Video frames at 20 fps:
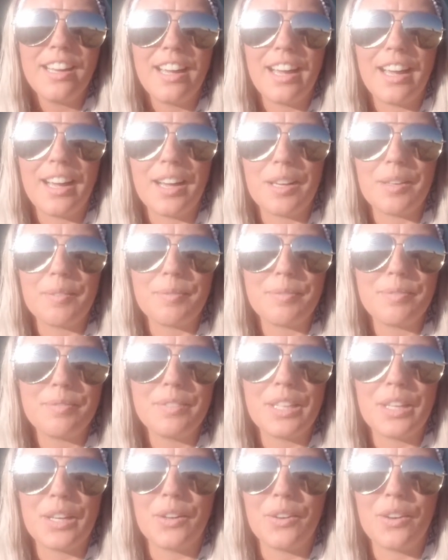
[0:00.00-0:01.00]

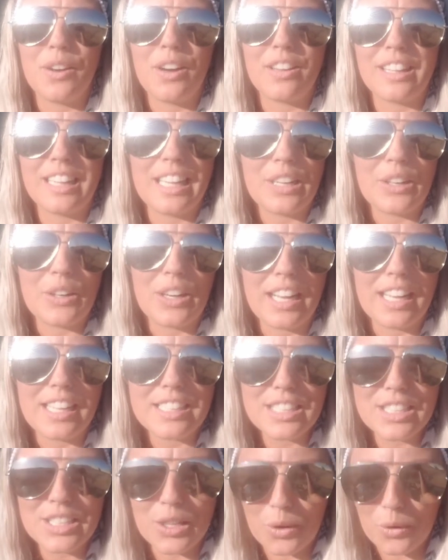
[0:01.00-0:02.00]
you know, on the
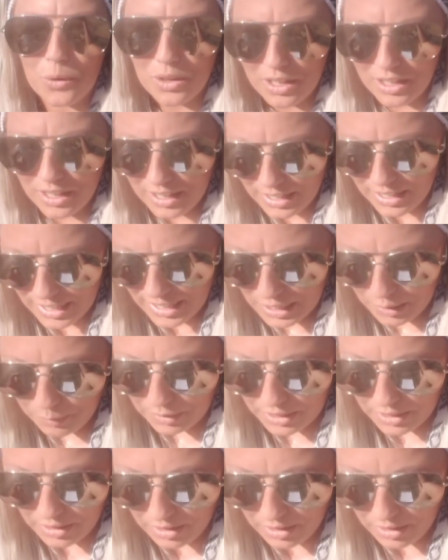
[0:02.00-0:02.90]
internet. So anyway,